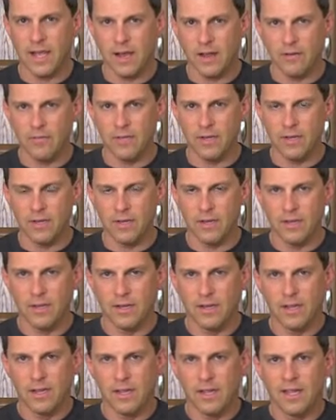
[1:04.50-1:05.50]
out of it
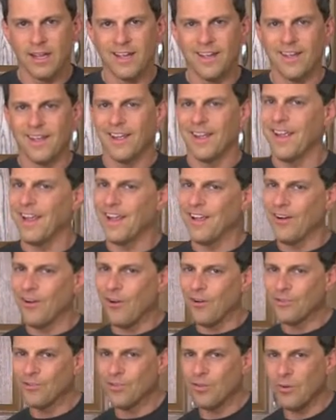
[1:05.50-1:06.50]
and
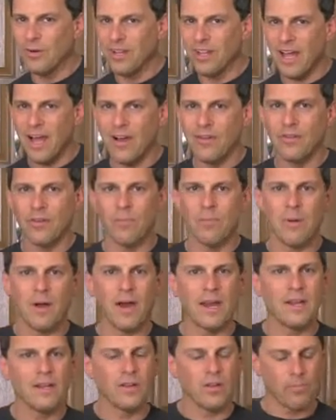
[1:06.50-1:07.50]
also allow your
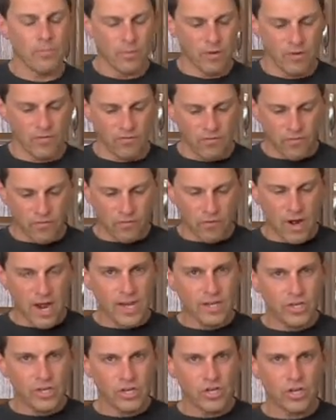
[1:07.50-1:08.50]
body to put
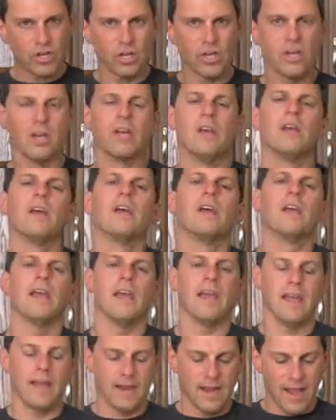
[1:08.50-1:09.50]
fresh
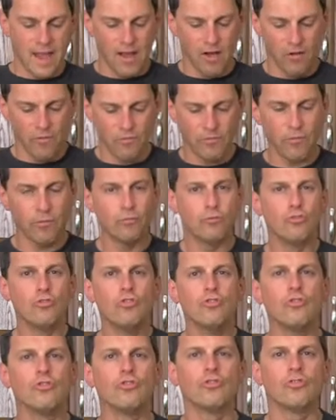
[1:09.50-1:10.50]
and helpful
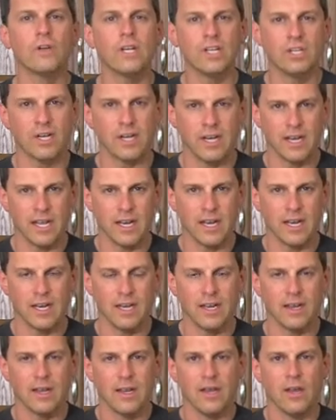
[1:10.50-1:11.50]
nutrition in
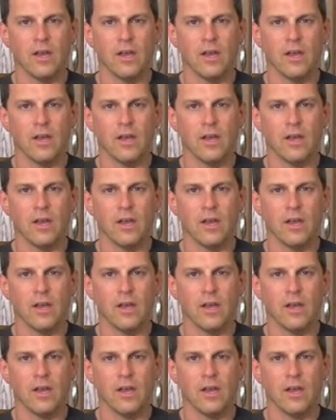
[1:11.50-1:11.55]
it,